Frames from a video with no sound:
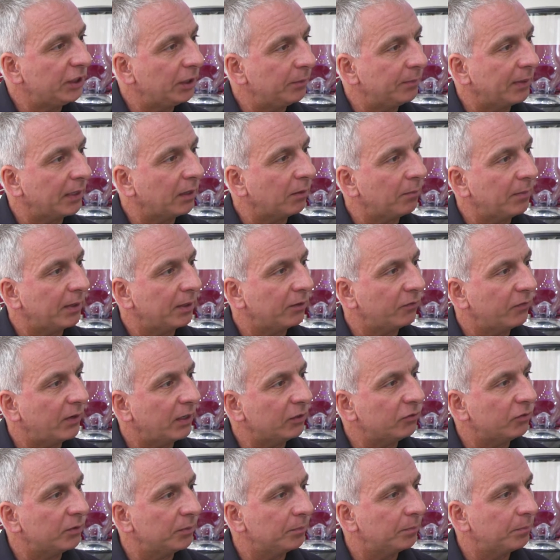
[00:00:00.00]
metal
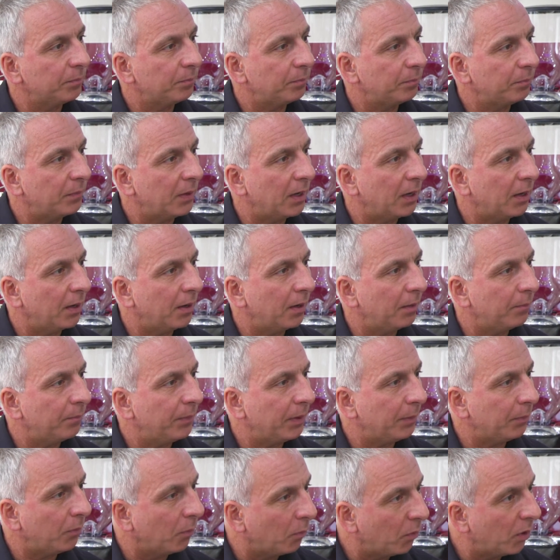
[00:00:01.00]
manufacturing
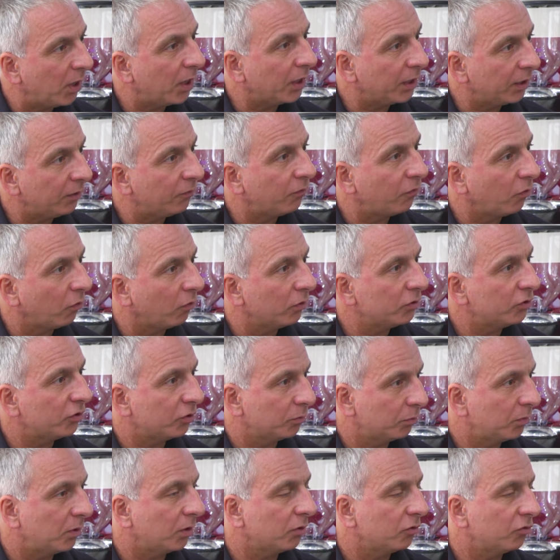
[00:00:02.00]
people working for us,
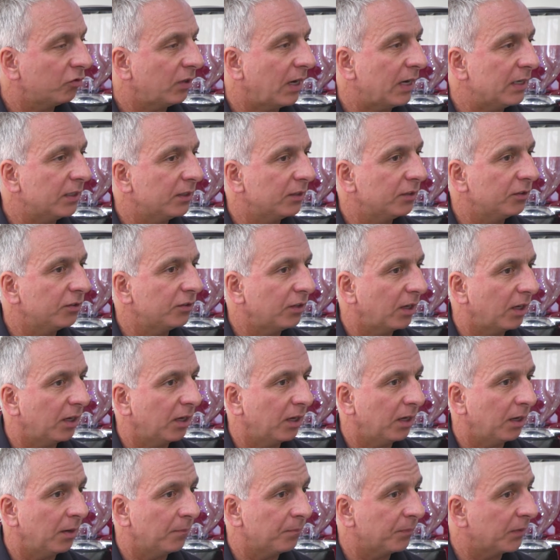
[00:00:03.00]
subcontractors,
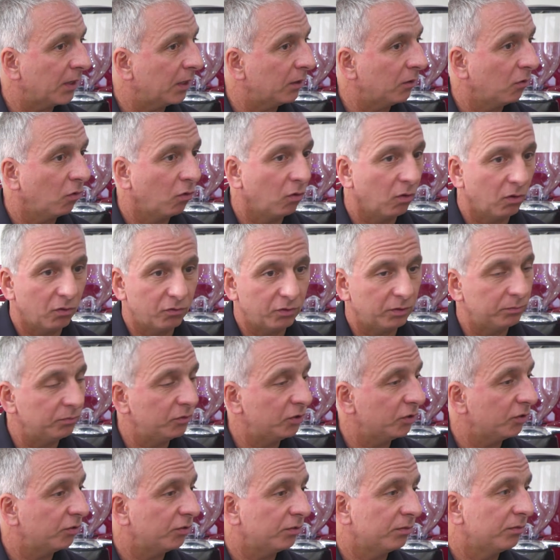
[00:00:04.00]
and all of them
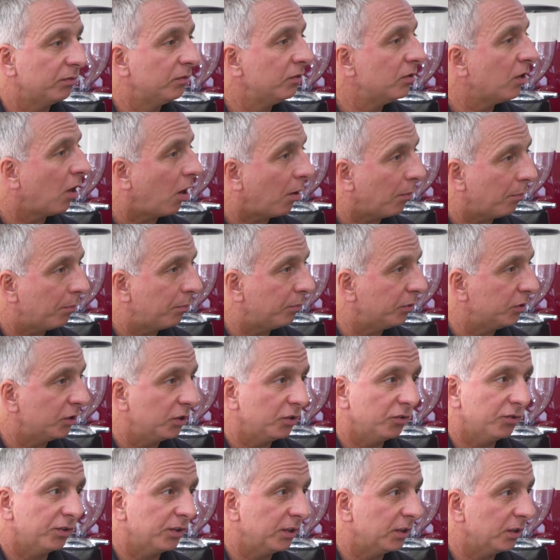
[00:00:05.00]
just not
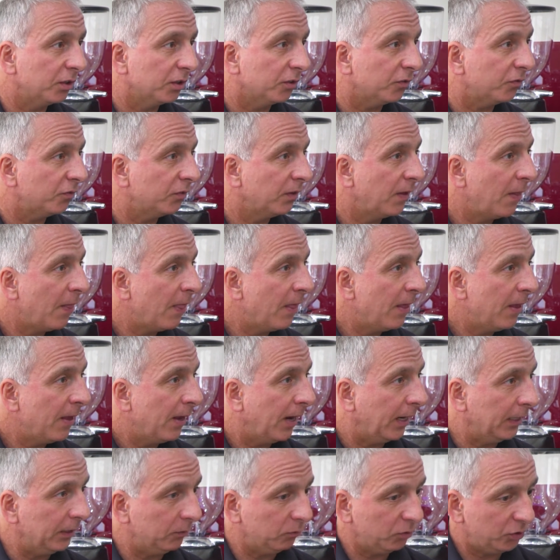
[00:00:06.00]
producing enough.
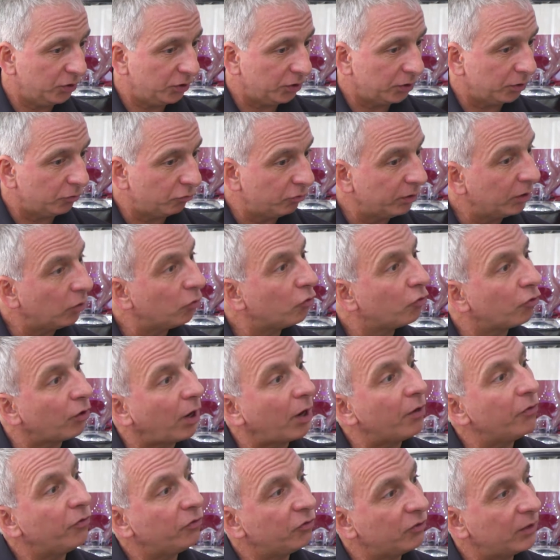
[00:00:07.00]
And it was at the real
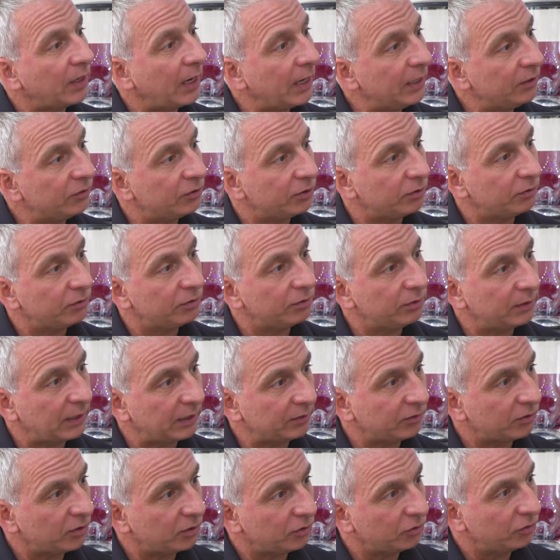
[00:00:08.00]
growth stage, so
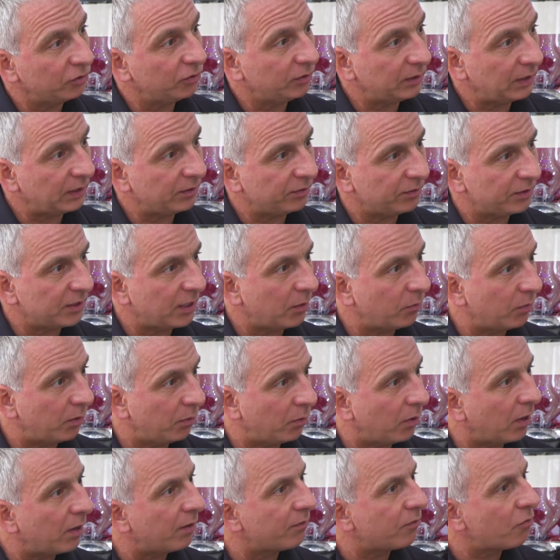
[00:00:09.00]
2009, 2010, where
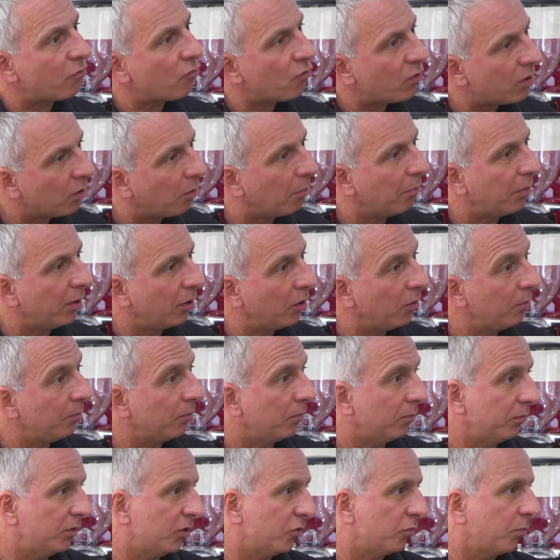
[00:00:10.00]
we had a real boom.
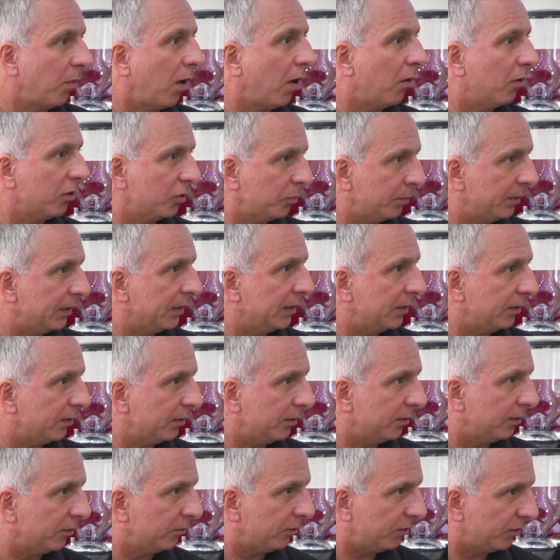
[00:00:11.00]
Despite us being
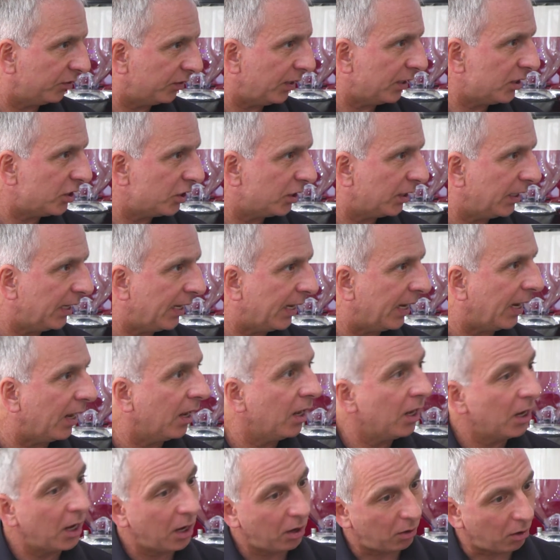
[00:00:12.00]
in the recession here,
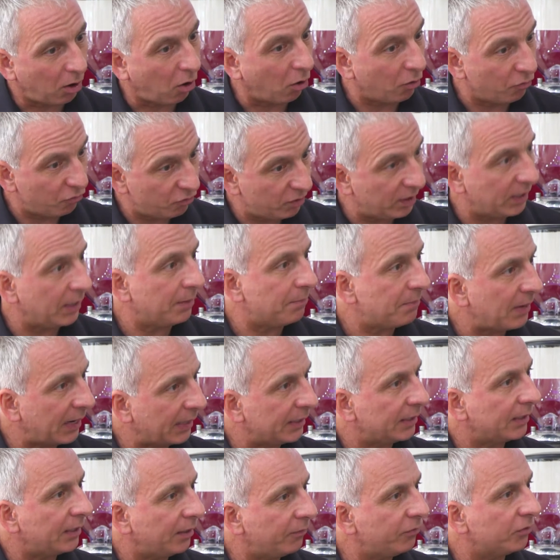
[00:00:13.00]
I really made
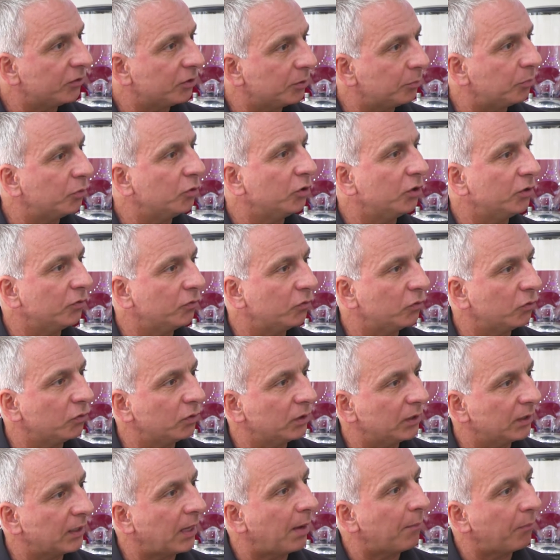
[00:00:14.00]
an effort to push it forward
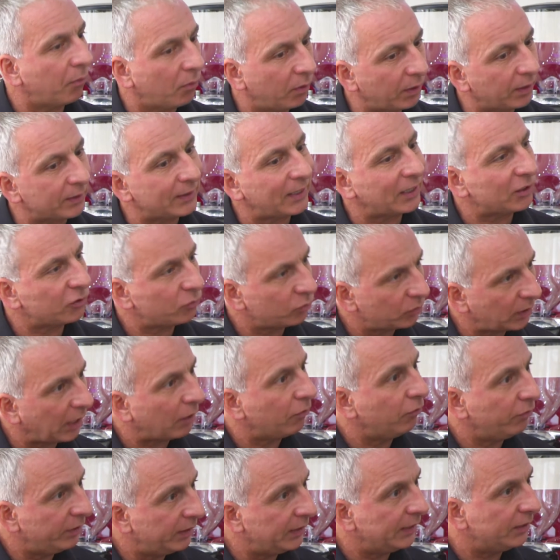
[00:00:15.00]
at that point, and that
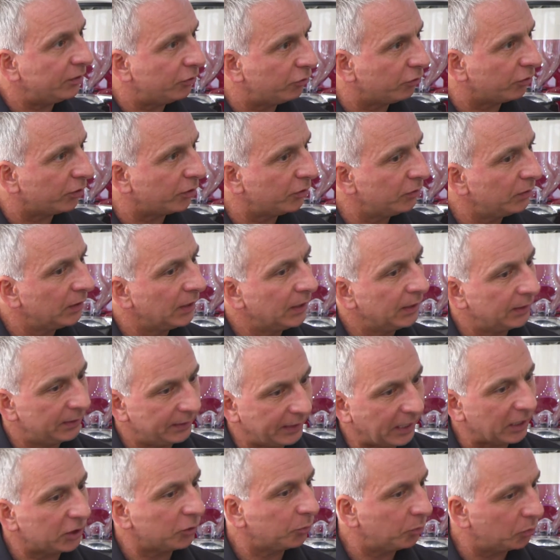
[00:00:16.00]
really grew. The
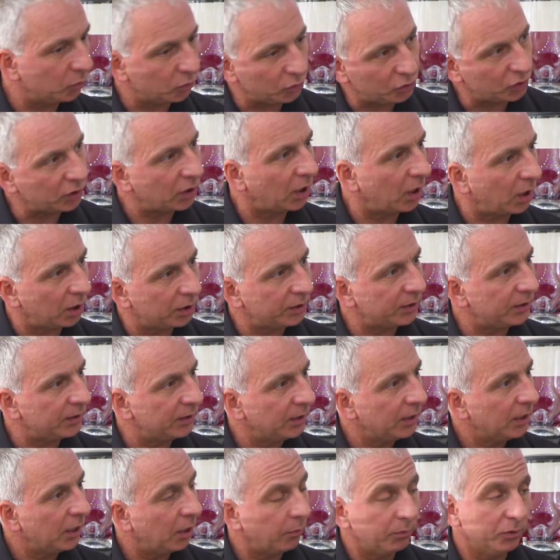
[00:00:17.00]
export started,
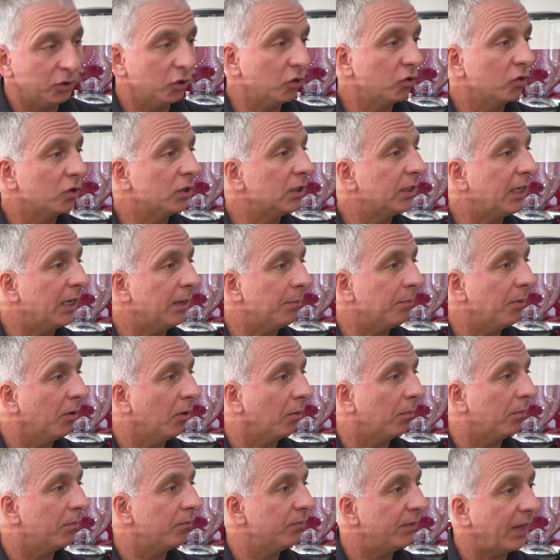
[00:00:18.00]
and we just couldn't keep
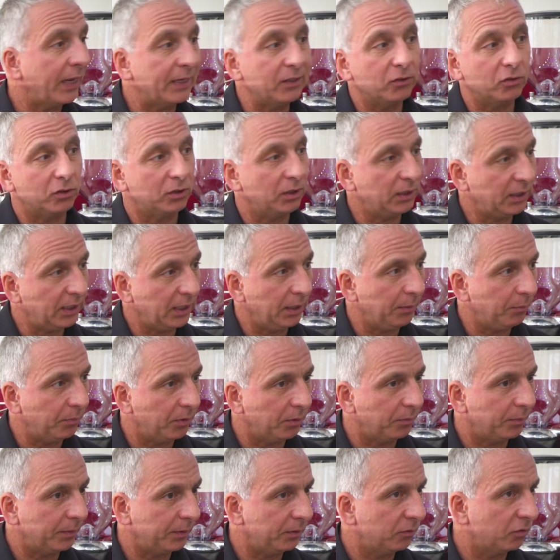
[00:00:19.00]
up. They couldn't keep
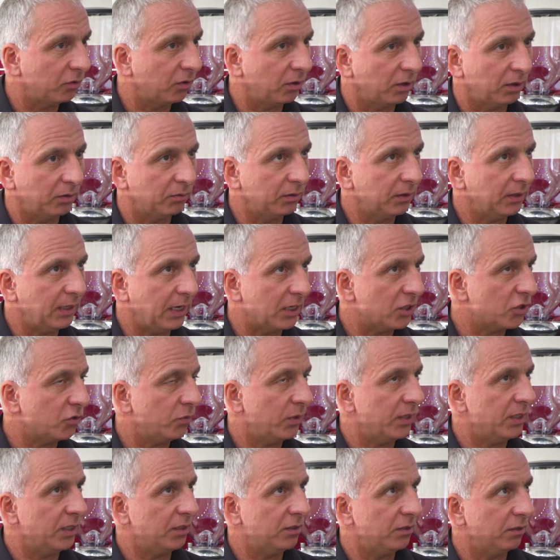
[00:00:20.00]
up, and it was like
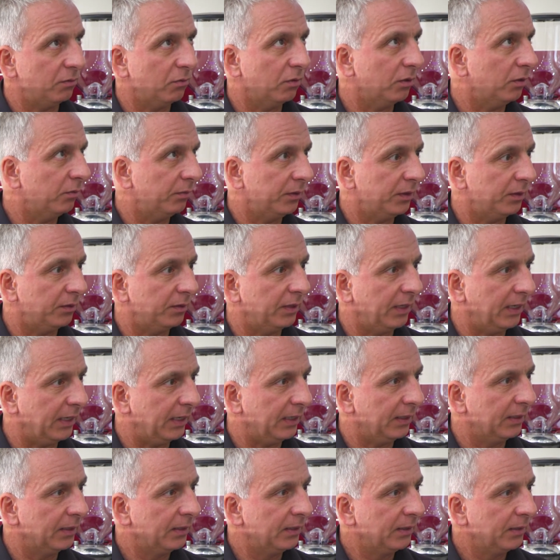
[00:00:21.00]
catch-22, what do we do here?
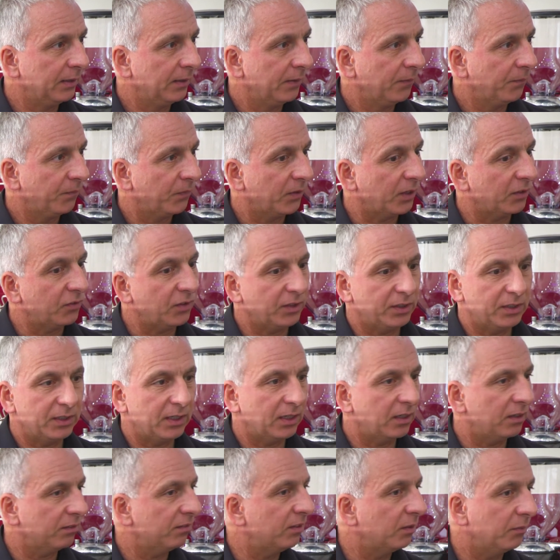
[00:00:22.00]
And I said to
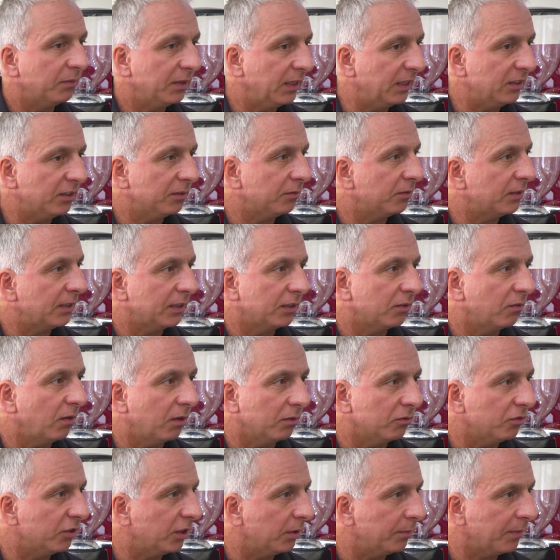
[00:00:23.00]
them, I think we need to set our own
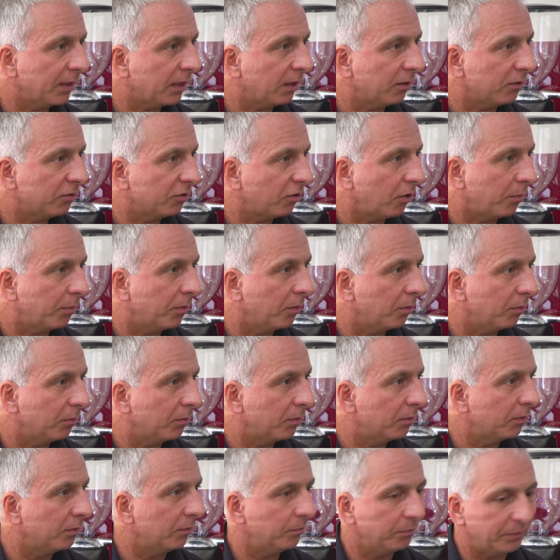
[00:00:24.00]
sheet metal shop up
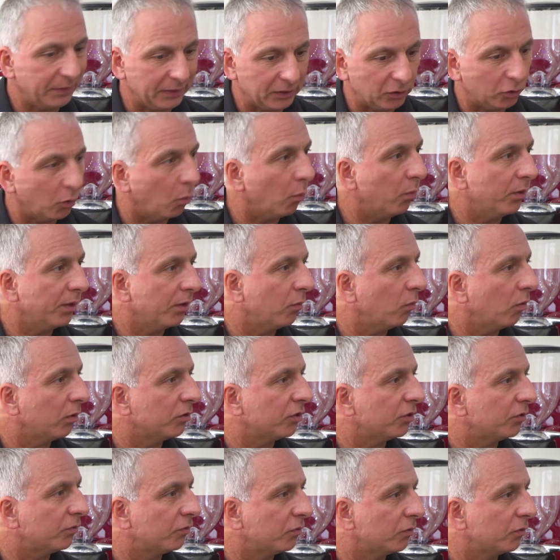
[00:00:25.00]
and be done with it once and for